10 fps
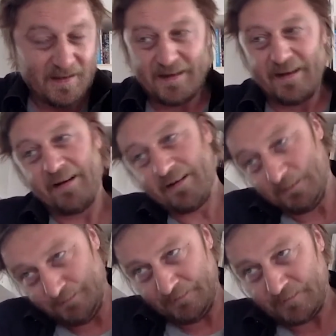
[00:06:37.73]
Here,
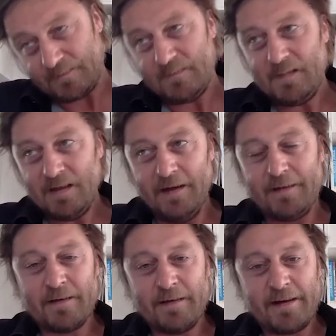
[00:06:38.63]

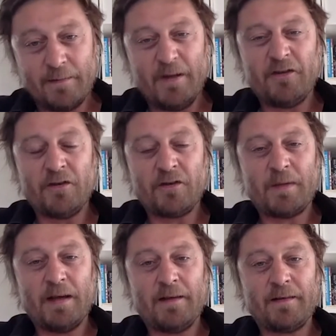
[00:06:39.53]
it's an exhibition
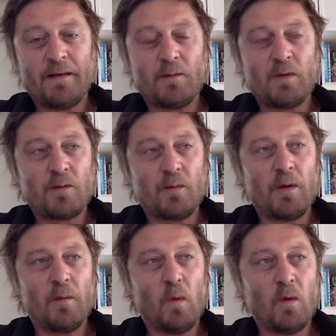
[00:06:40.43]
space, and what we
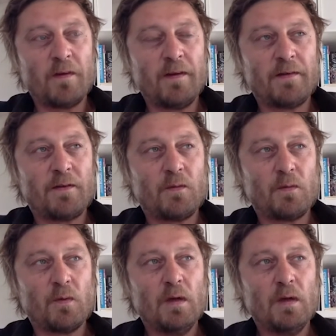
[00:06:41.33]
want is to